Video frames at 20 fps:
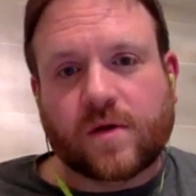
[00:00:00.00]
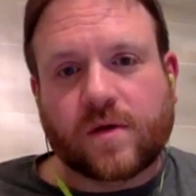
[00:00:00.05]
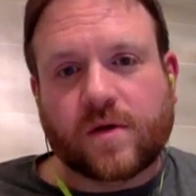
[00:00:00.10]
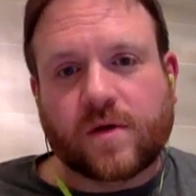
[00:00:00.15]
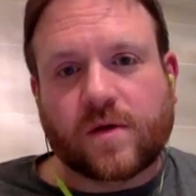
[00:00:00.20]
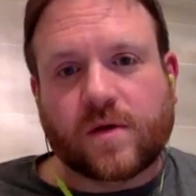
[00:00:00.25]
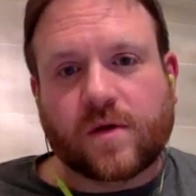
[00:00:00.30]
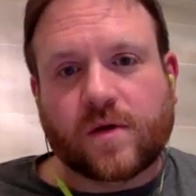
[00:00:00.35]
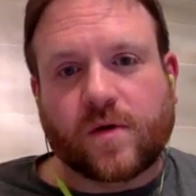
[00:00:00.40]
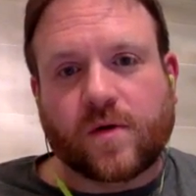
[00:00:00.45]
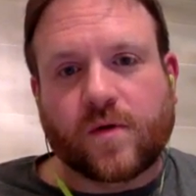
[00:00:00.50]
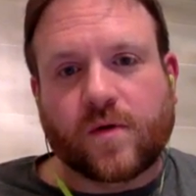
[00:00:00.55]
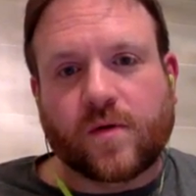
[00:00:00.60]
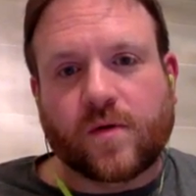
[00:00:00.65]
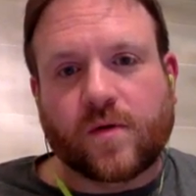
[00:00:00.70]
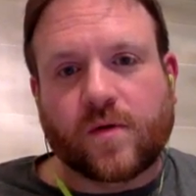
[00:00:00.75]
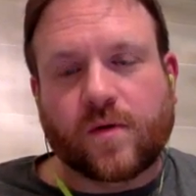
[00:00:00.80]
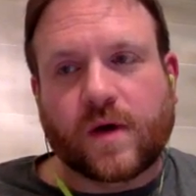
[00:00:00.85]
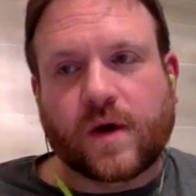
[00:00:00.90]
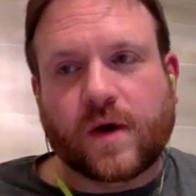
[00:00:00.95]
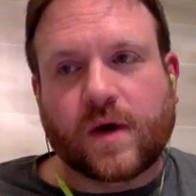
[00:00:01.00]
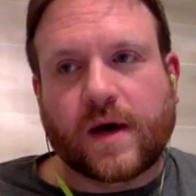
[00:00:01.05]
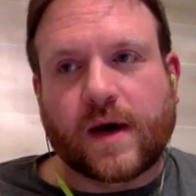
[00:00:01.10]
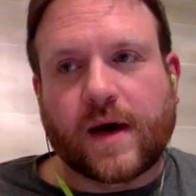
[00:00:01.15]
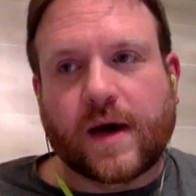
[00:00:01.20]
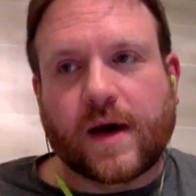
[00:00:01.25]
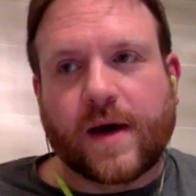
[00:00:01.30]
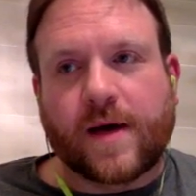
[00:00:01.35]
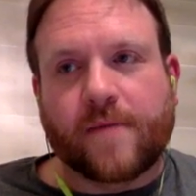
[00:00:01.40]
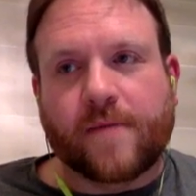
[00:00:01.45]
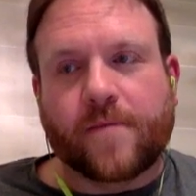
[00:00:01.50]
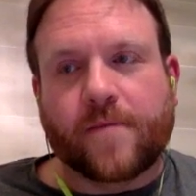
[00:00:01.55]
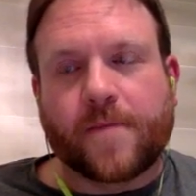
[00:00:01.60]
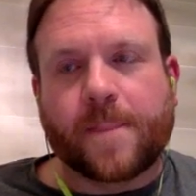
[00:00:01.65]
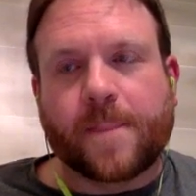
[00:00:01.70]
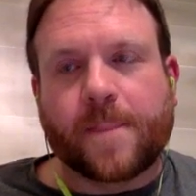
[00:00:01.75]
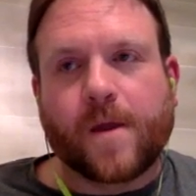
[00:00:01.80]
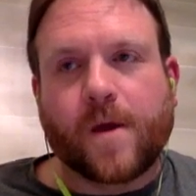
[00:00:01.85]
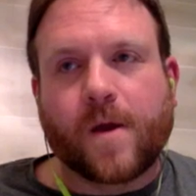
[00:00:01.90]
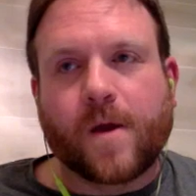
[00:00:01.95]
So
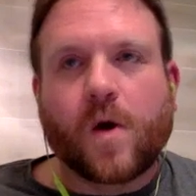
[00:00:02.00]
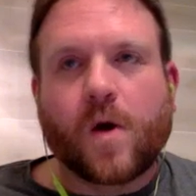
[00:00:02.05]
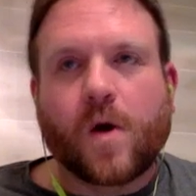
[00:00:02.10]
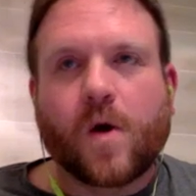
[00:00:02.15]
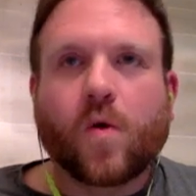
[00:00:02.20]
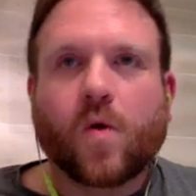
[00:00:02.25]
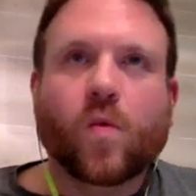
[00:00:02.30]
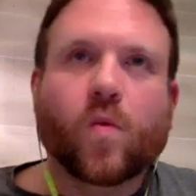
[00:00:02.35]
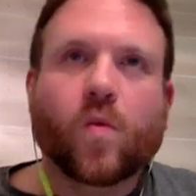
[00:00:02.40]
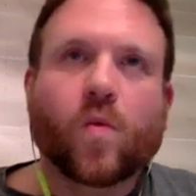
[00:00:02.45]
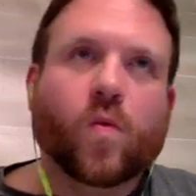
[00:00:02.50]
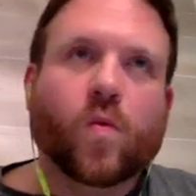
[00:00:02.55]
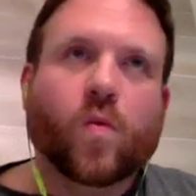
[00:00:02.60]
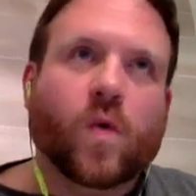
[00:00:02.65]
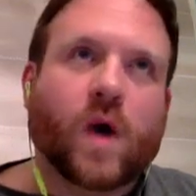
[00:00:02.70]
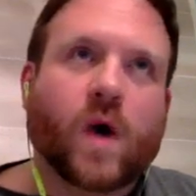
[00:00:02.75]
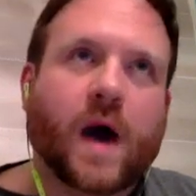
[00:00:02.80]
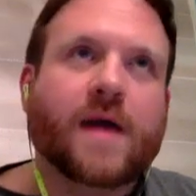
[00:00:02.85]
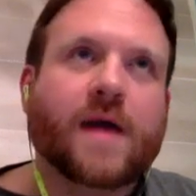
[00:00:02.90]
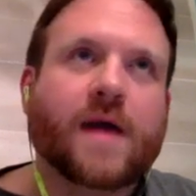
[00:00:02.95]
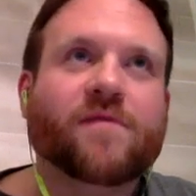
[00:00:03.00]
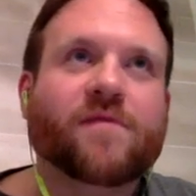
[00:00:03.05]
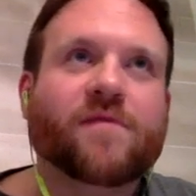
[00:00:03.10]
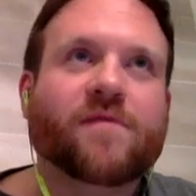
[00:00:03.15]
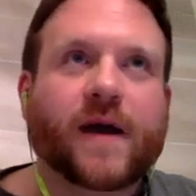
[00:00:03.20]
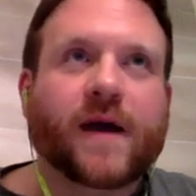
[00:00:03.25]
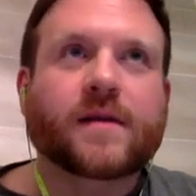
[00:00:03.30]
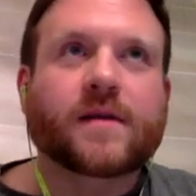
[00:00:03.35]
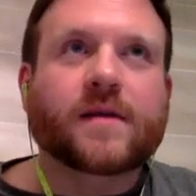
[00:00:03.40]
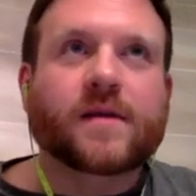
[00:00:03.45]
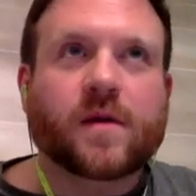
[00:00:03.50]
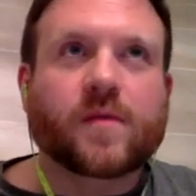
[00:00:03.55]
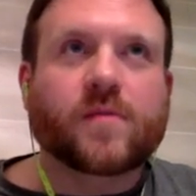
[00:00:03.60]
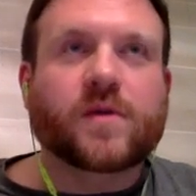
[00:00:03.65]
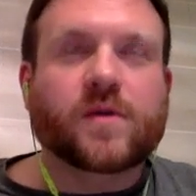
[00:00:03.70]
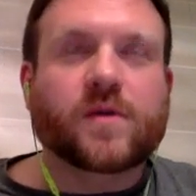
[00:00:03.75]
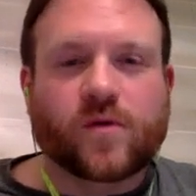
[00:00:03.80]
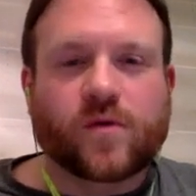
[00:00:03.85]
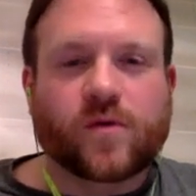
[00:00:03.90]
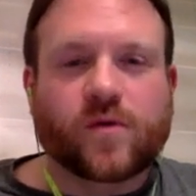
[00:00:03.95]
I find some
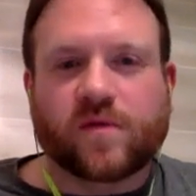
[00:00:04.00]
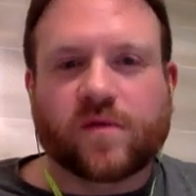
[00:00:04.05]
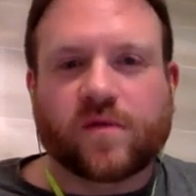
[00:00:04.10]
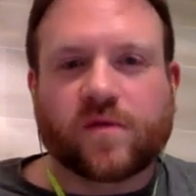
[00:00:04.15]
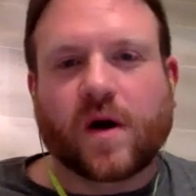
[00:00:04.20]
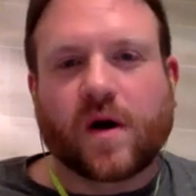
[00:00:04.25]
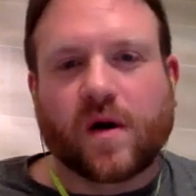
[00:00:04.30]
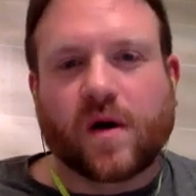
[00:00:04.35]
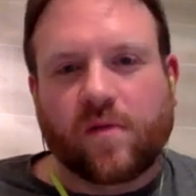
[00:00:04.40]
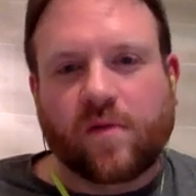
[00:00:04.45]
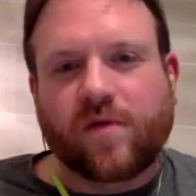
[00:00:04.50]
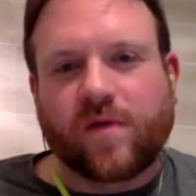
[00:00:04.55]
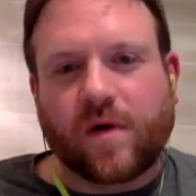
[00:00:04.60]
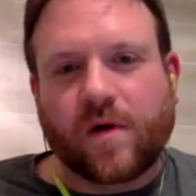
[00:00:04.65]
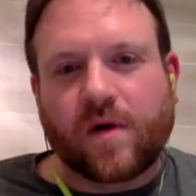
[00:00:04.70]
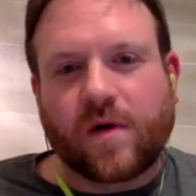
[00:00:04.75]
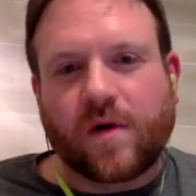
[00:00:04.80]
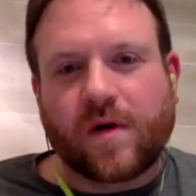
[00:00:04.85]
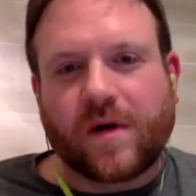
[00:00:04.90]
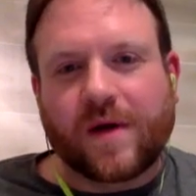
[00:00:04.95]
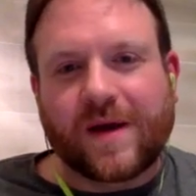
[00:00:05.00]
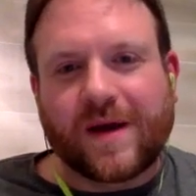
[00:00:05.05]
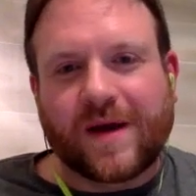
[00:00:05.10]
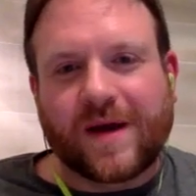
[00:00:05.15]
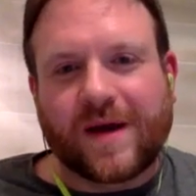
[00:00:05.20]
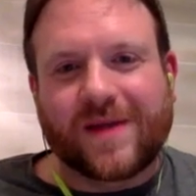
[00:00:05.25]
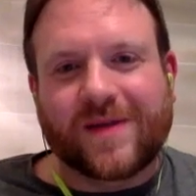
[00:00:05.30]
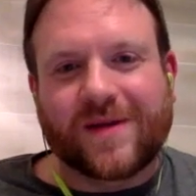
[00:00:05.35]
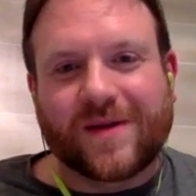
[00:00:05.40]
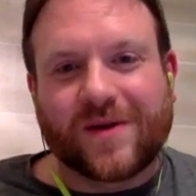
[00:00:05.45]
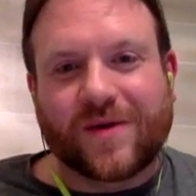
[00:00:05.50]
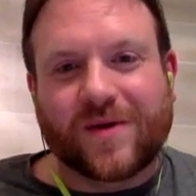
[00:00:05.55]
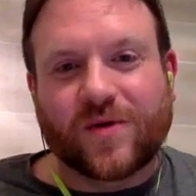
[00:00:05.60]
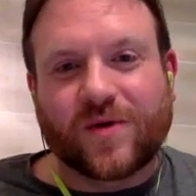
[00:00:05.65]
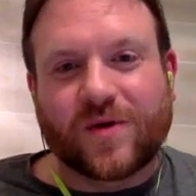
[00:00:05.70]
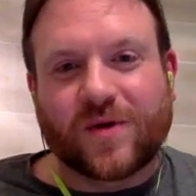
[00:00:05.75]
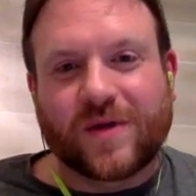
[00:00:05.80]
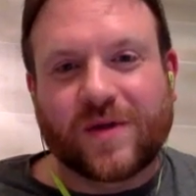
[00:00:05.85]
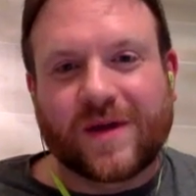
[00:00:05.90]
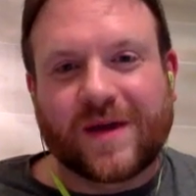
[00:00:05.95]
source of comfort in the
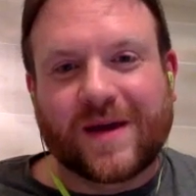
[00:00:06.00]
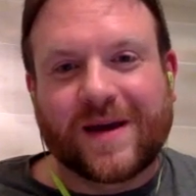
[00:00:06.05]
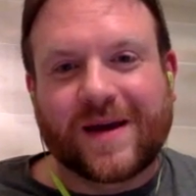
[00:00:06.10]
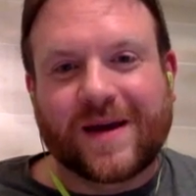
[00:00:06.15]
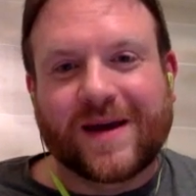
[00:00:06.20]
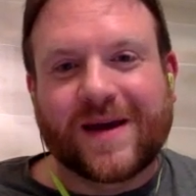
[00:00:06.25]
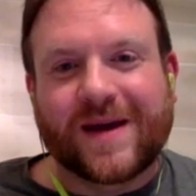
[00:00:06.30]
notion that